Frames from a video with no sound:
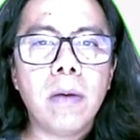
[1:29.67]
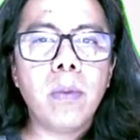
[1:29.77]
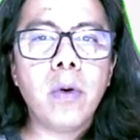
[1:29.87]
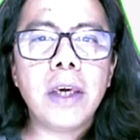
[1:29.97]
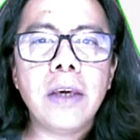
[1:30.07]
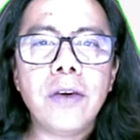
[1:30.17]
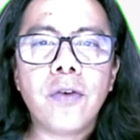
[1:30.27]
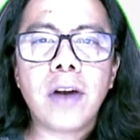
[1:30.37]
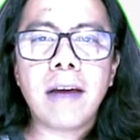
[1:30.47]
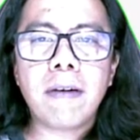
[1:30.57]
Book in your
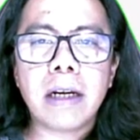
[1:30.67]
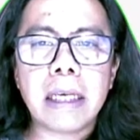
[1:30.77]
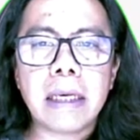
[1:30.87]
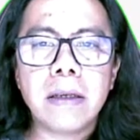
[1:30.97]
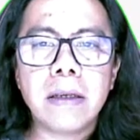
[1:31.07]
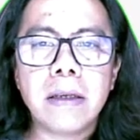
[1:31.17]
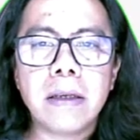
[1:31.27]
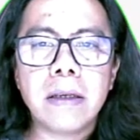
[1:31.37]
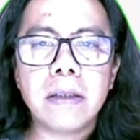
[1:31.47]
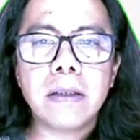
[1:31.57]
library.
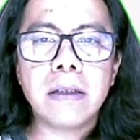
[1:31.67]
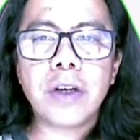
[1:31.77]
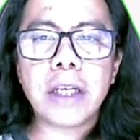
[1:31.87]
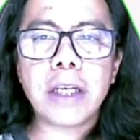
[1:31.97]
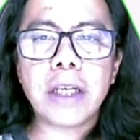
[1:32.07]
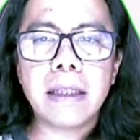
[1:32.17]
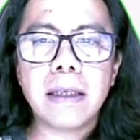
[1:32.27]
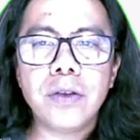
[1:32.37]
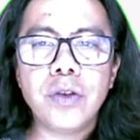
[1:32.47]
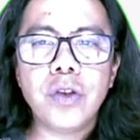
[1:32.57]
You store it.
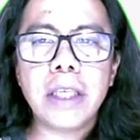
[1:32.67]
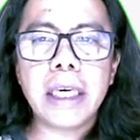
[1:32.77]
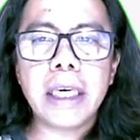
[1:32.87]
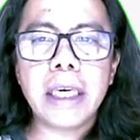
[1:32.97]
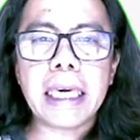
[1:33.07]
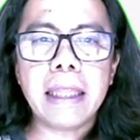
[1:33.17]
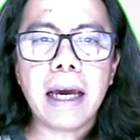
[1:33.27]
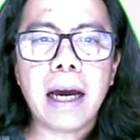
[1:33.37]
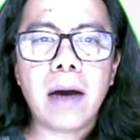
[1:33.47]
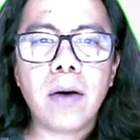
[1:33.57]
You take it
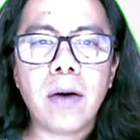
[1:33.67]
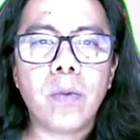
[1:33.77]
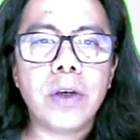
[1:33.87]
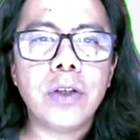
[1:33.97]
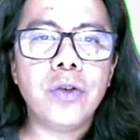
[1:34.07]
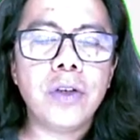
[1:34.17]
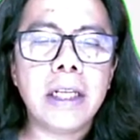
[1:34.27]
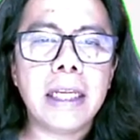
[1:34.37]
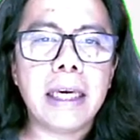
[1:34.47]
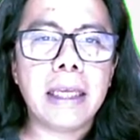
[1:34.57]
out when you
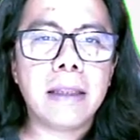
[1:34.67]
need it.